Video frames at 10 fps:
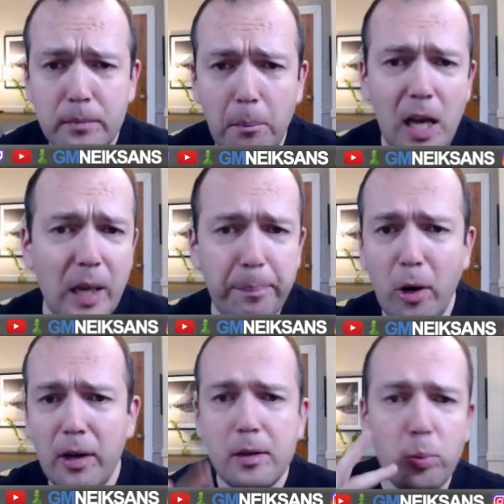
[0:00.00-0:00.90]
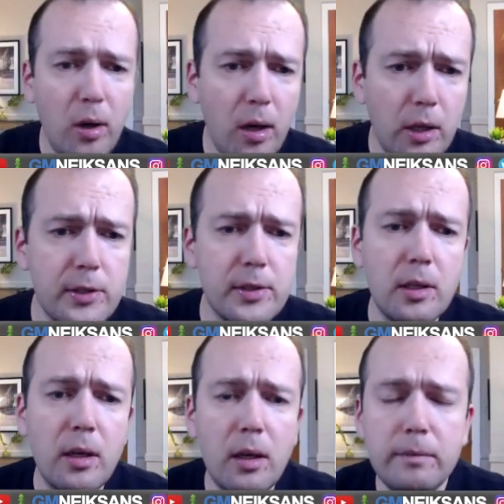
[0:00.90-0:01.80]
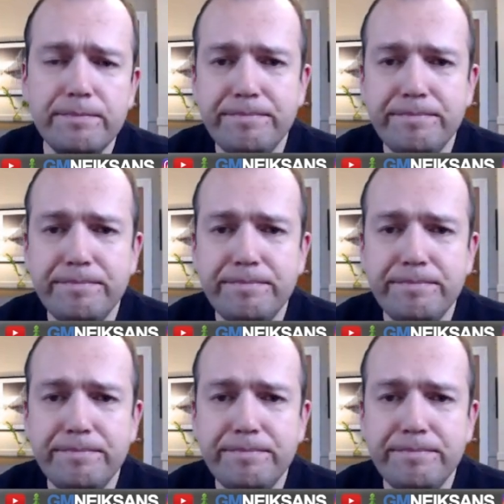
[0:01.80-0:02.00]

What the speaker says: My opponent was, I